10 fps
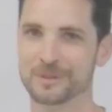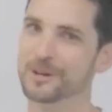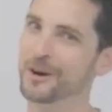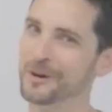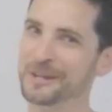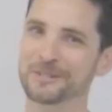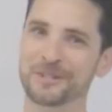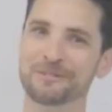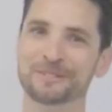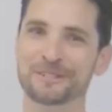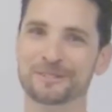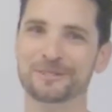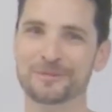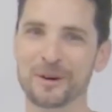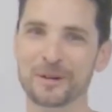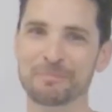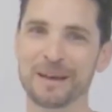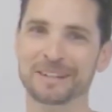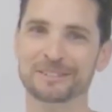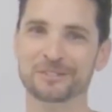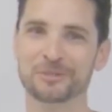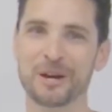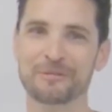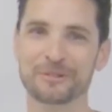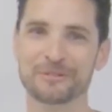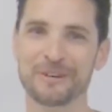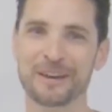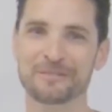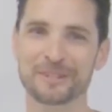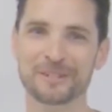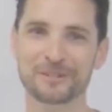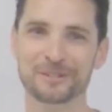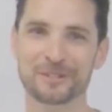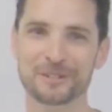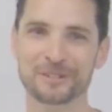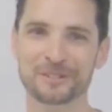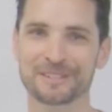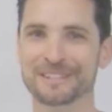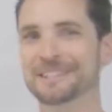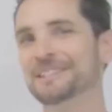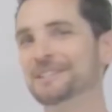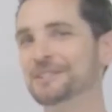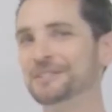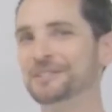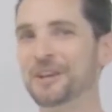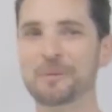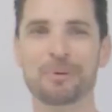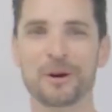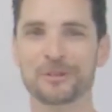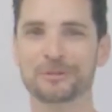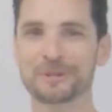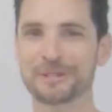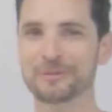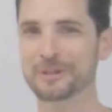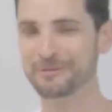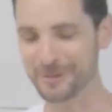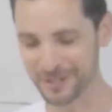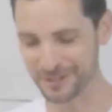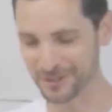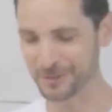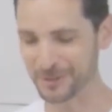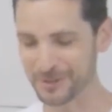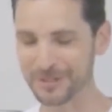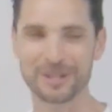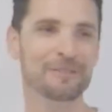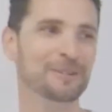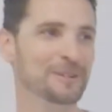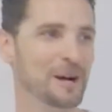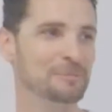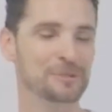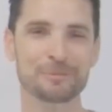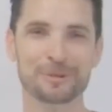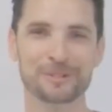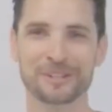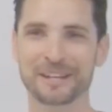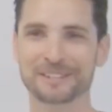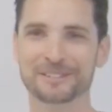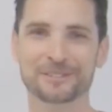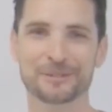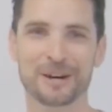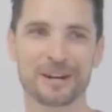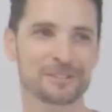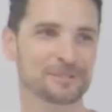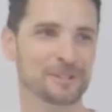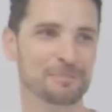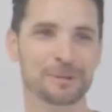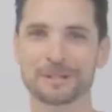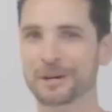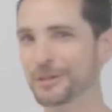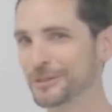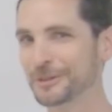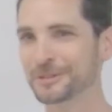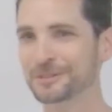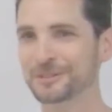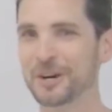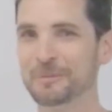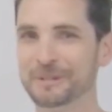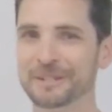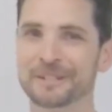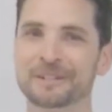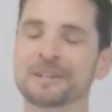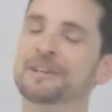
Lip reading: Alright Chieftains, welcome back to Strive for the 5 video series. This is part 3. We've reached the trilogy level. I'm super excited to complete our third installment here.